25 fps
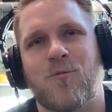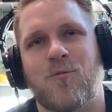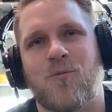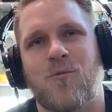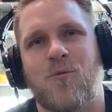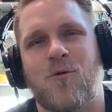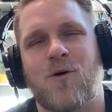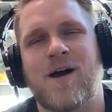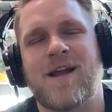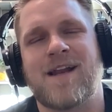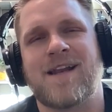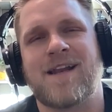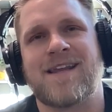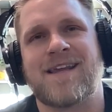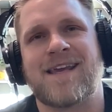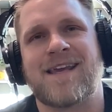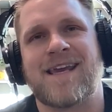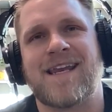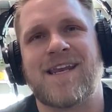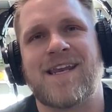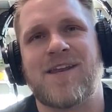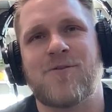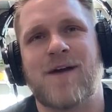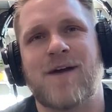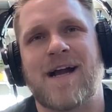what
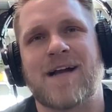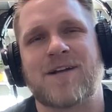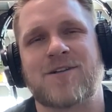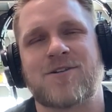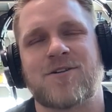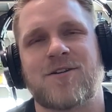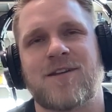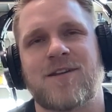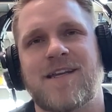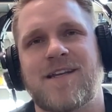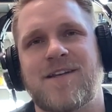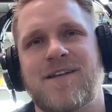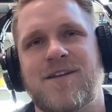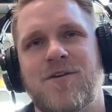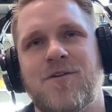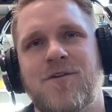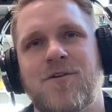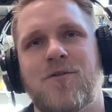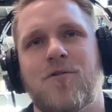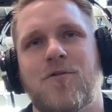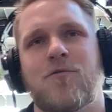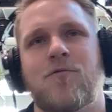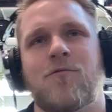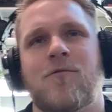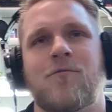can you actually
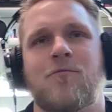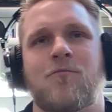do